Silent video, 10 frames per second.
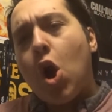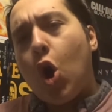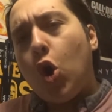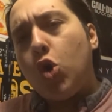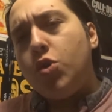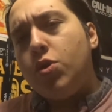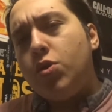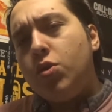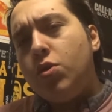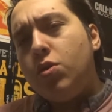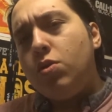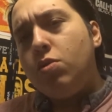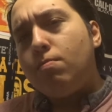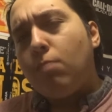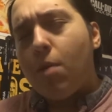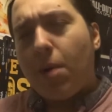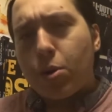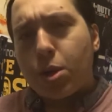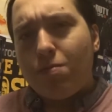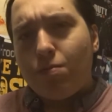on
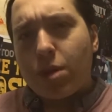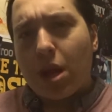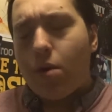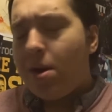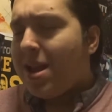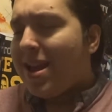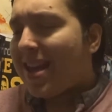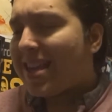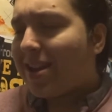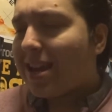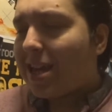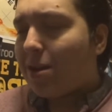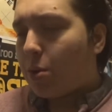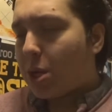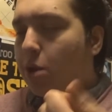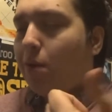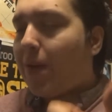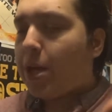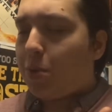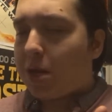mobiles. So it's like, obviously, you've got
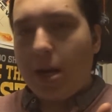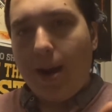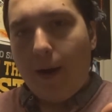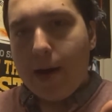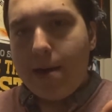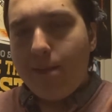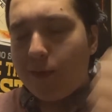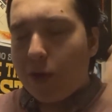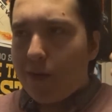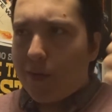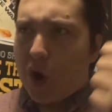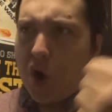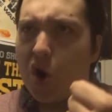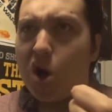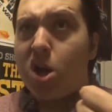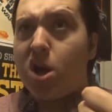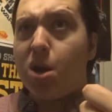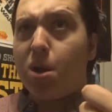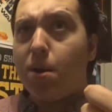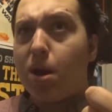Facebook Live, you've got
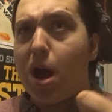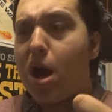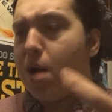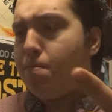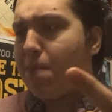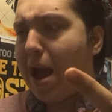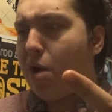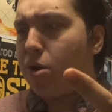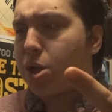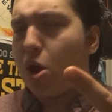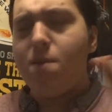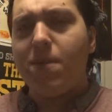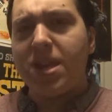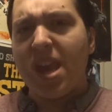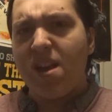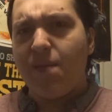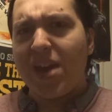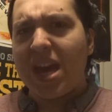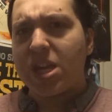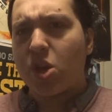Periscope, is it? I
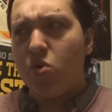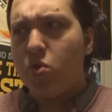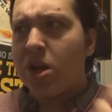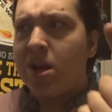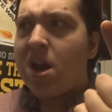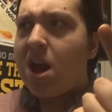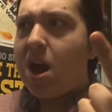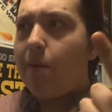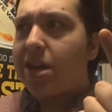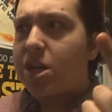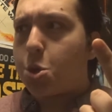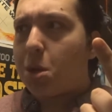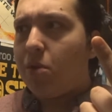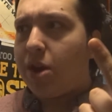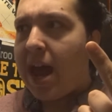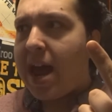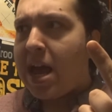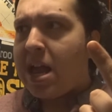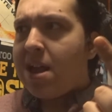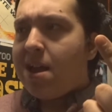think it's called, where you can stream on that.
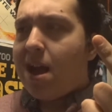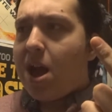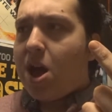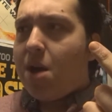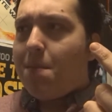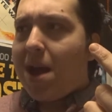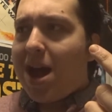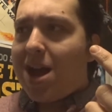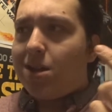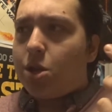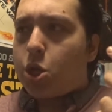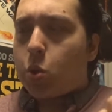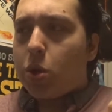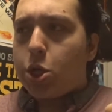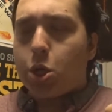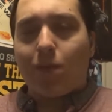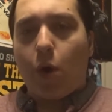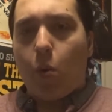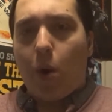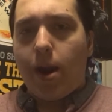And Twitch have
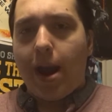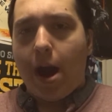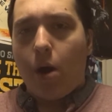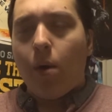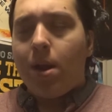got one now,